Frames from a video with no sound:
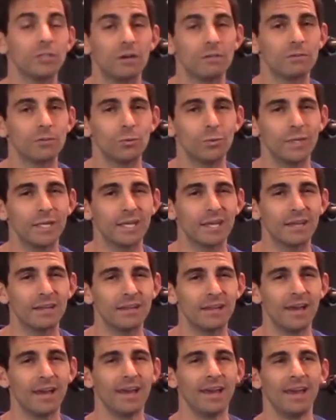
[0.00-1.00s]
over the
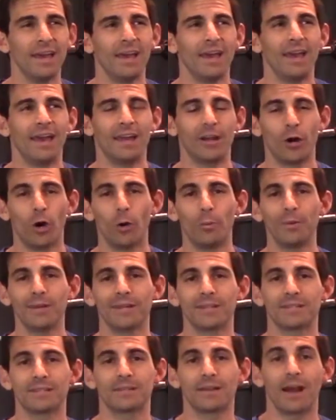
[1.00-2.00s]
weekend, and I hope he
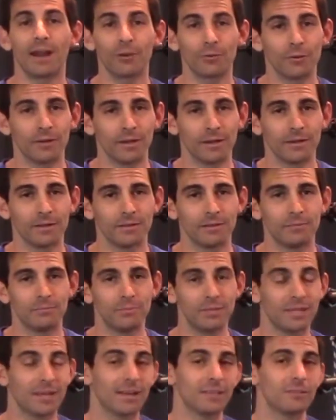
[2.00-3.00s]
gets diarrhea.
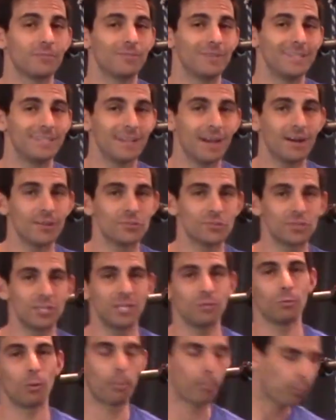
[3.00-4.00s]
Because if he does,
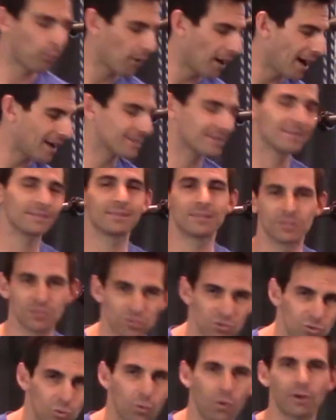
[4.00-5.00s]
he will practice his
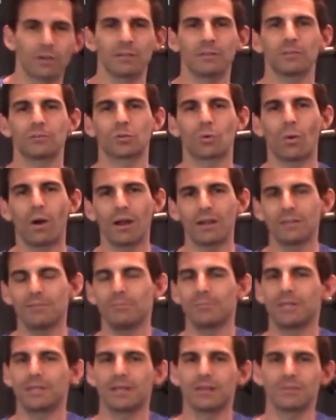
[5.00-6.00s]
squatting,
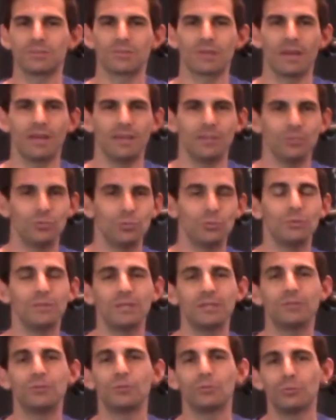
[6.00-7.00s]
squatting because you
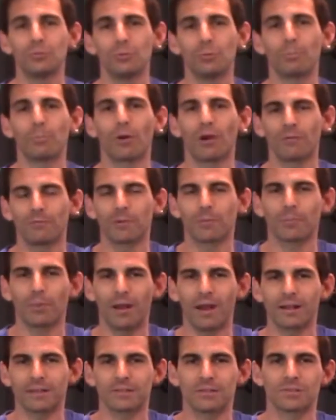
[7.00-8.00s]
need to do perfect
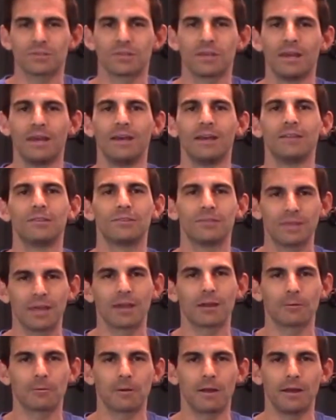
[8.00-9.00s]
practice to
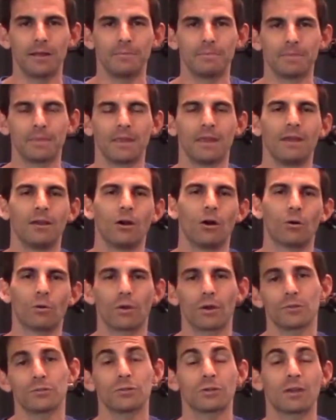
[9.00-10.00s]
get it right,
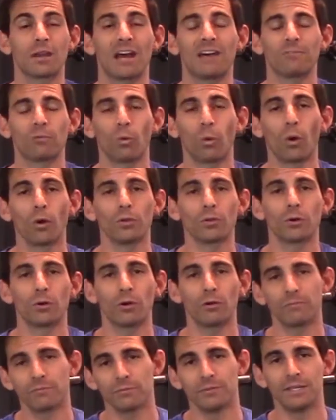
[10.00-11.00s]
or else you're gonna have a world of
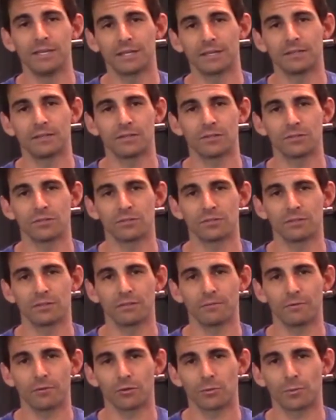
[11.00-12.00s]
hurt from knee conditions in
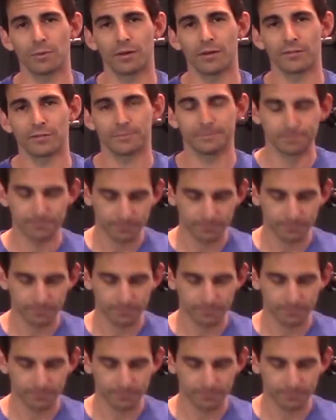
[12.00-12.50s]
the first place.